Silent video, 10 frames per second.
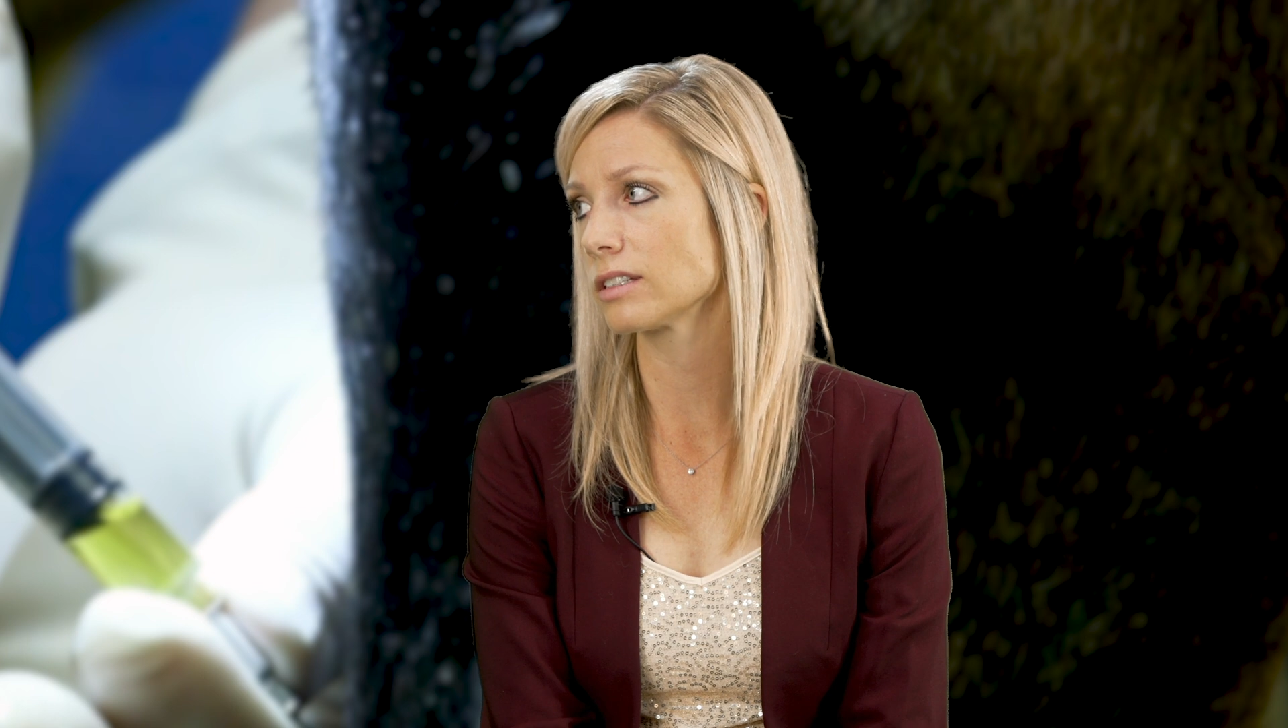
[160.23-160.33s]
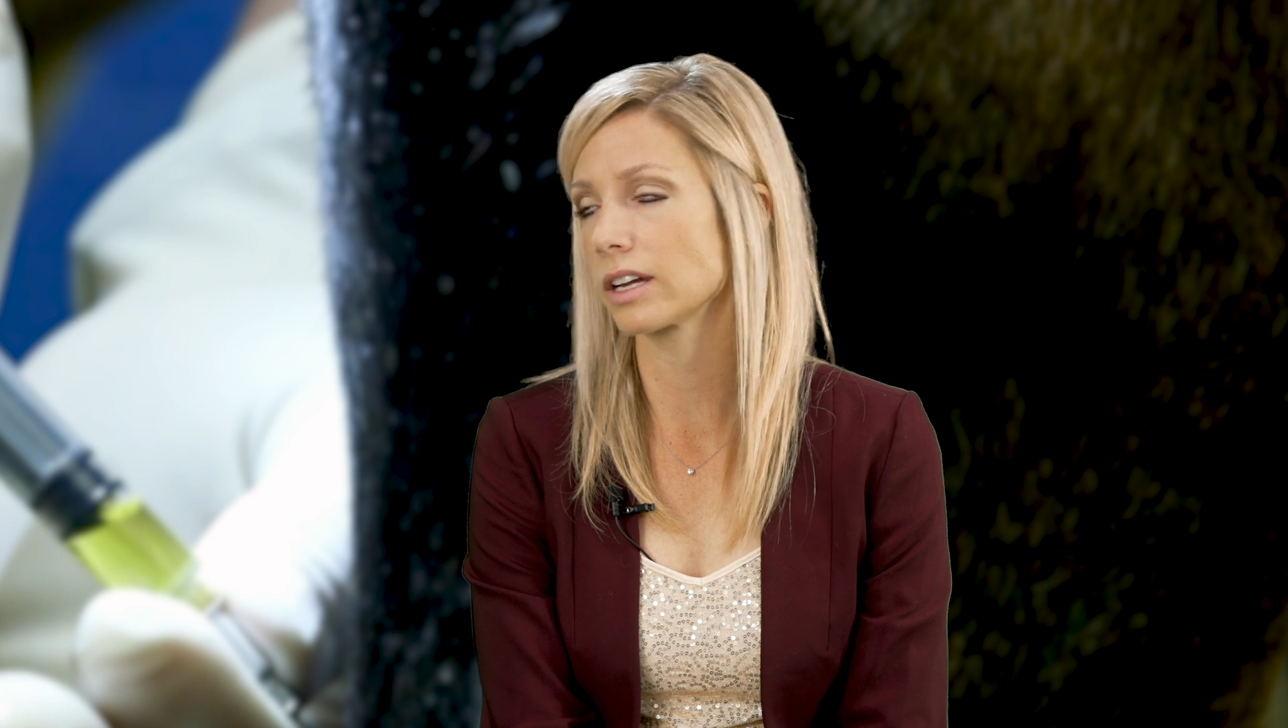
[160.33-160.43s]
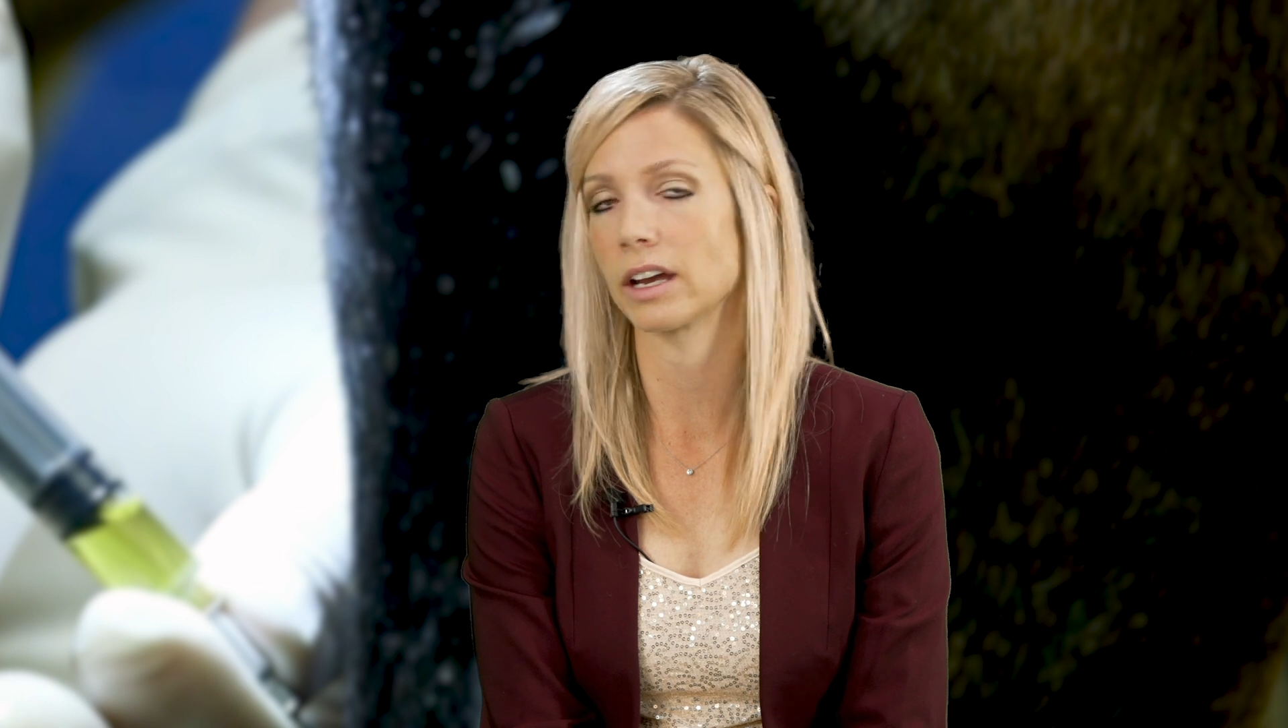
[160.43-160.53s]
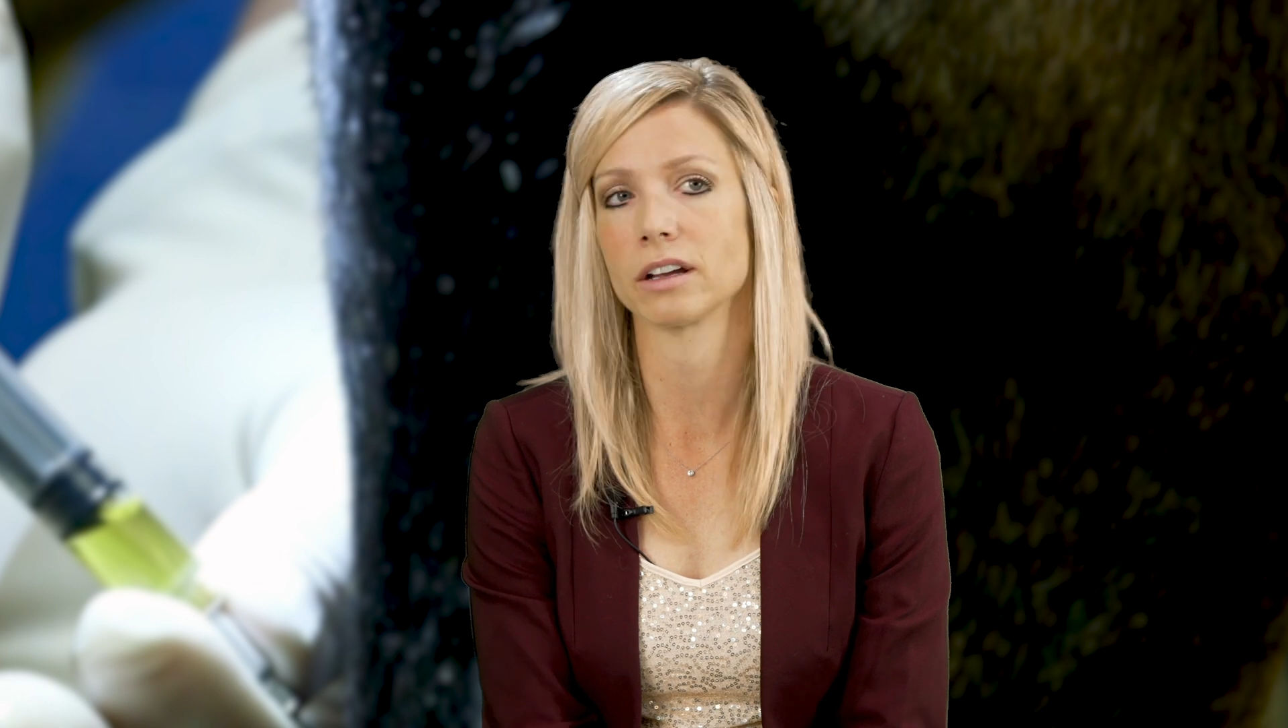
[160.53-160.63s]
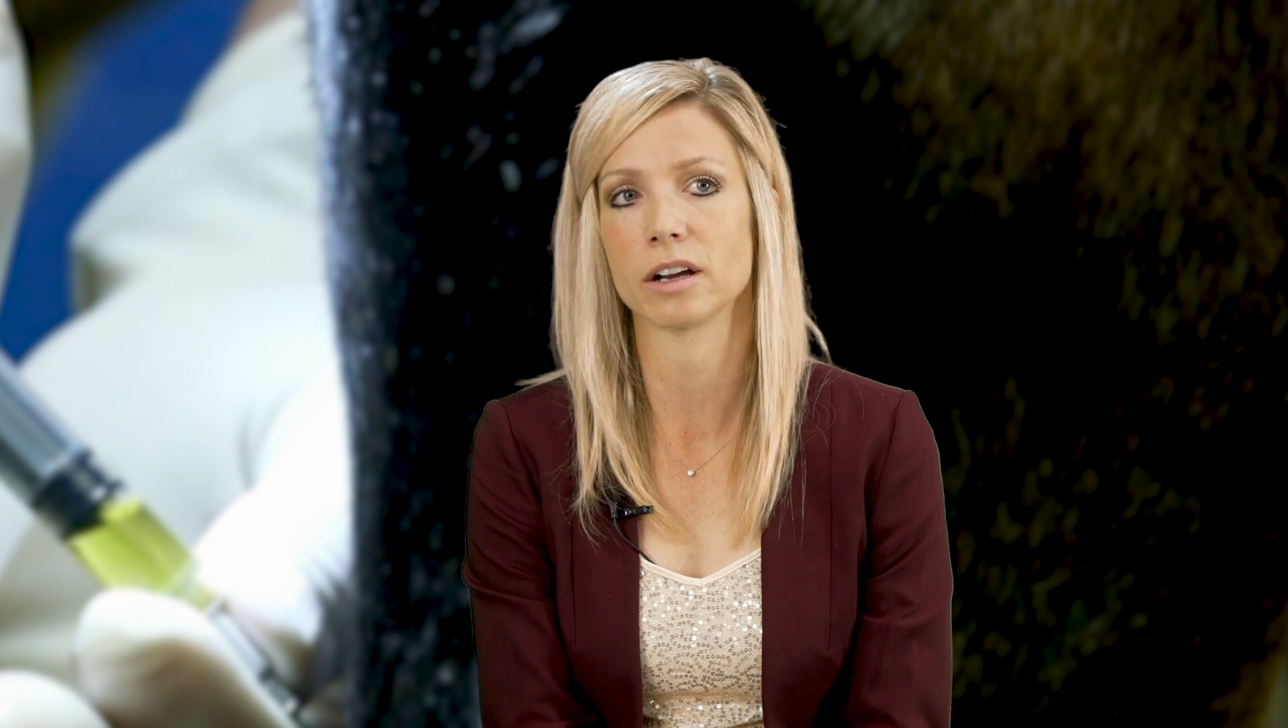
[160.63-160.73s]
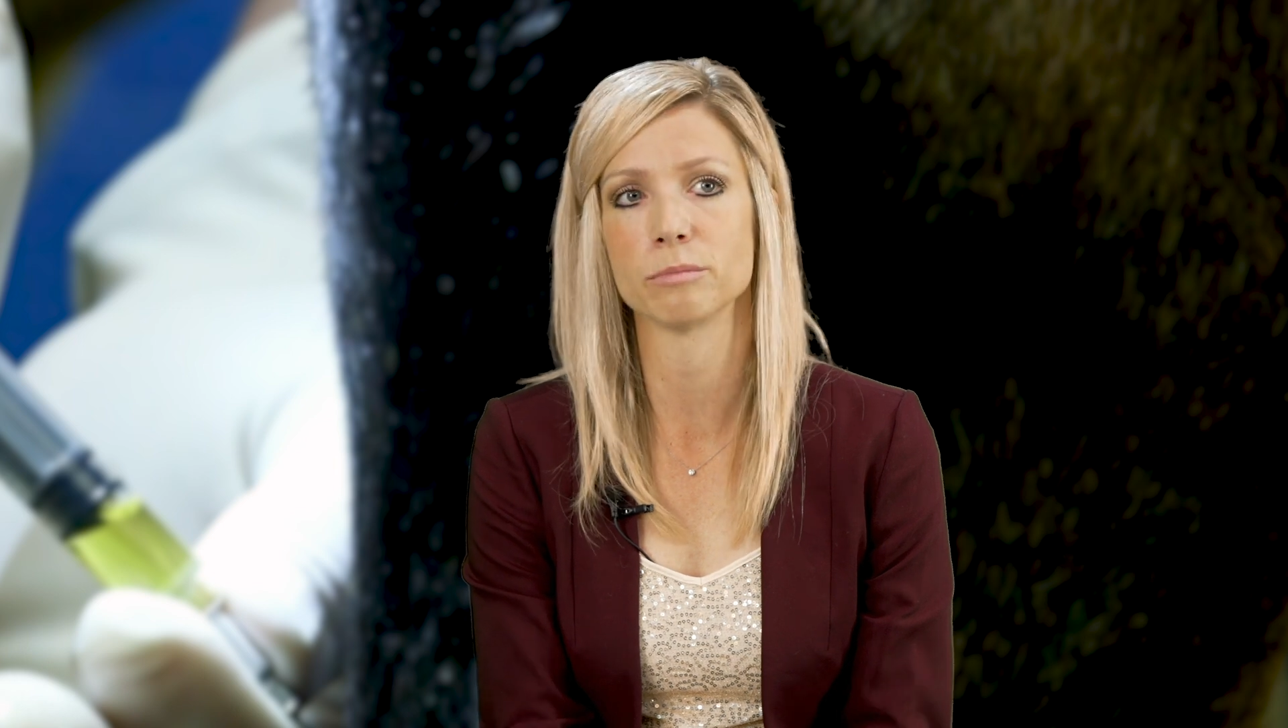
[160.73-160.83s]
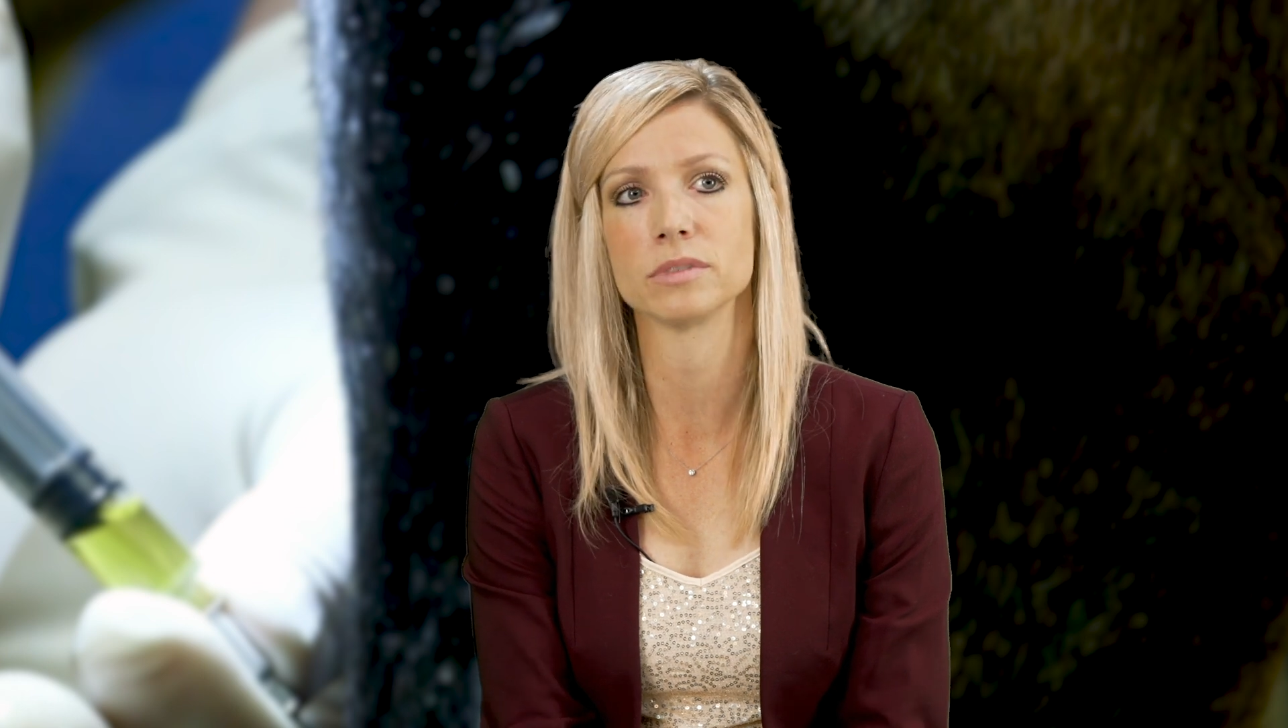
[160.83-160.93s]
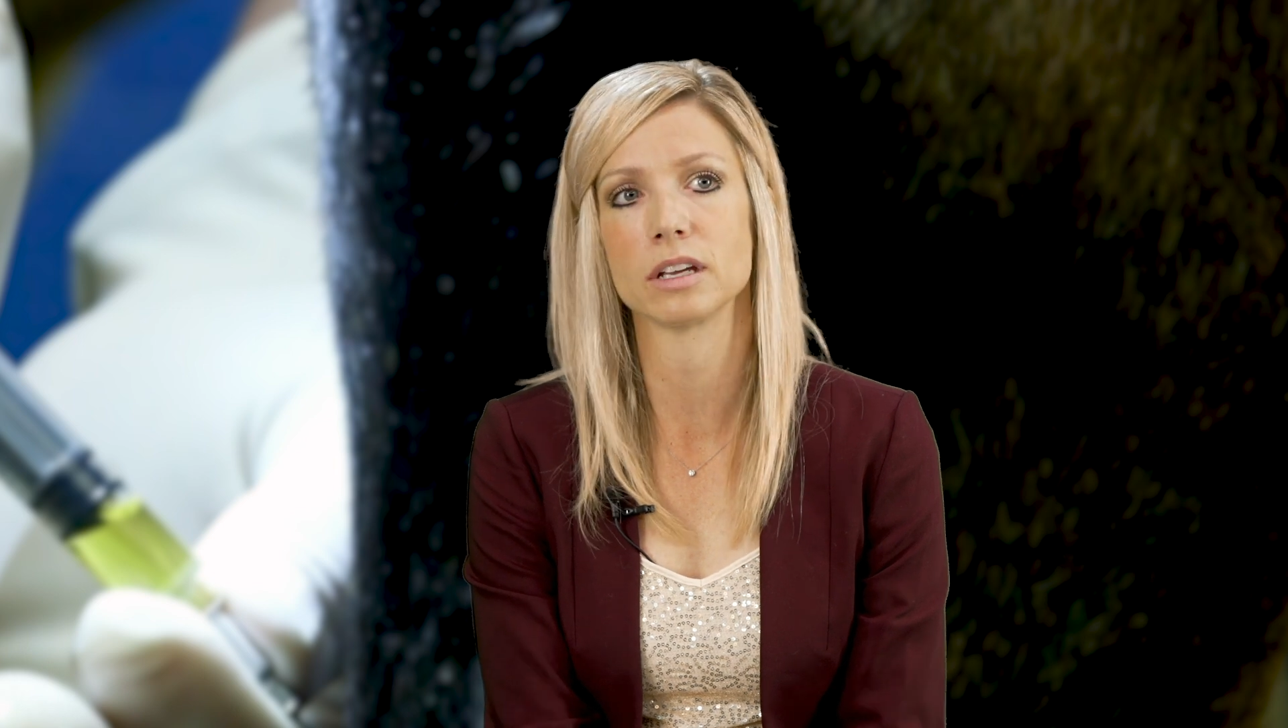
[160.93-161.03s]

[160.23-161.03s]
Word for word: to kind of come